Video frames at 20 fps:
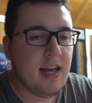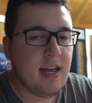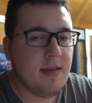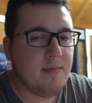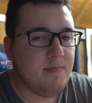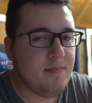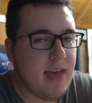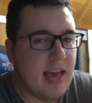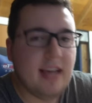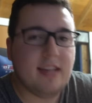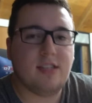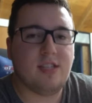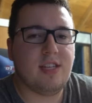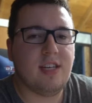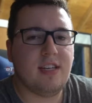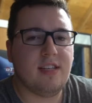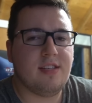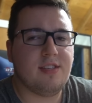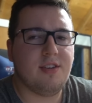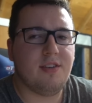makes
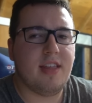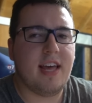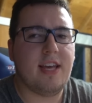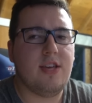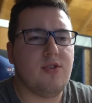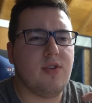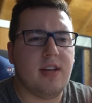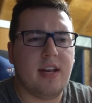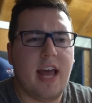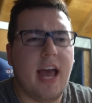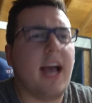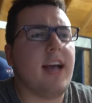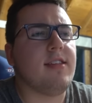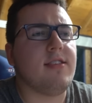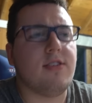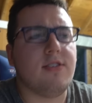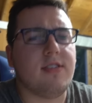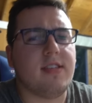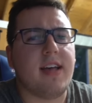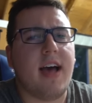it so that you can
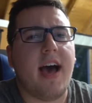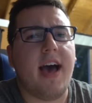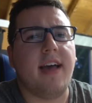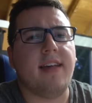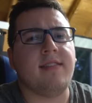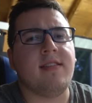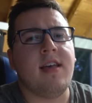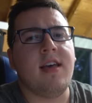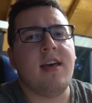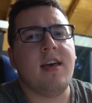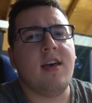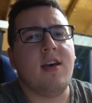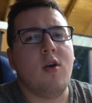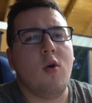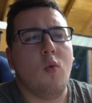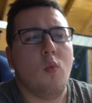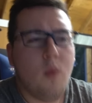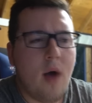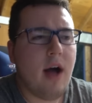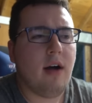exercise
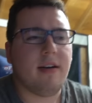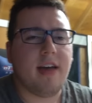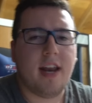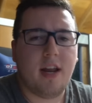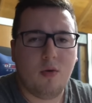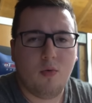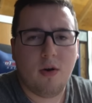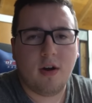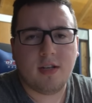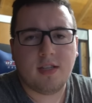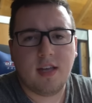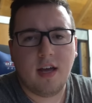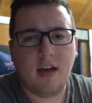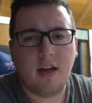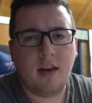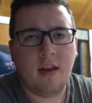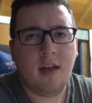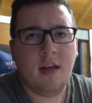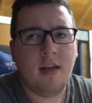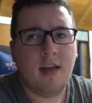while getting work
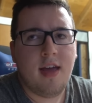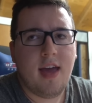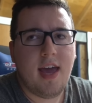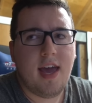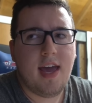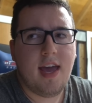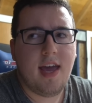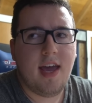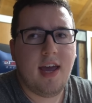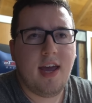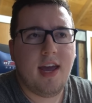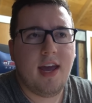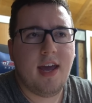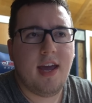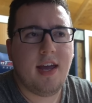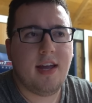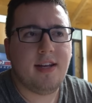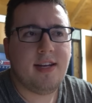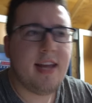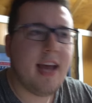done,
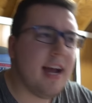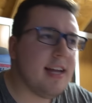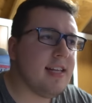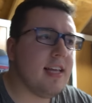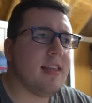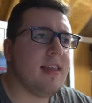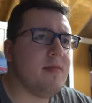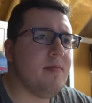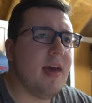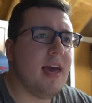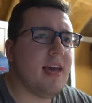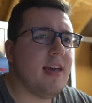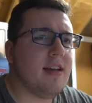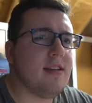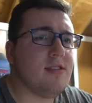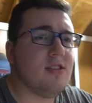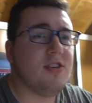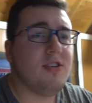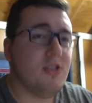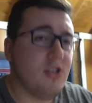and technically making it
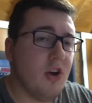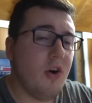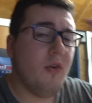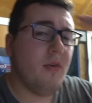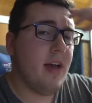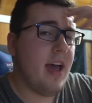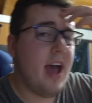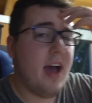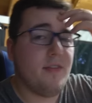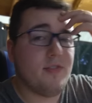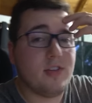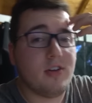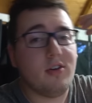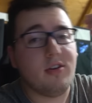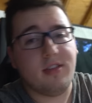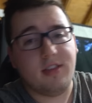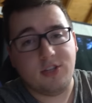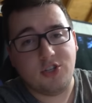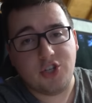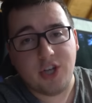so you don't have to go
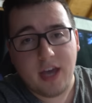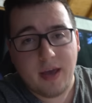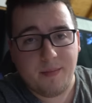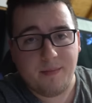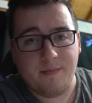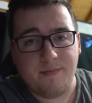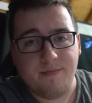to the gym.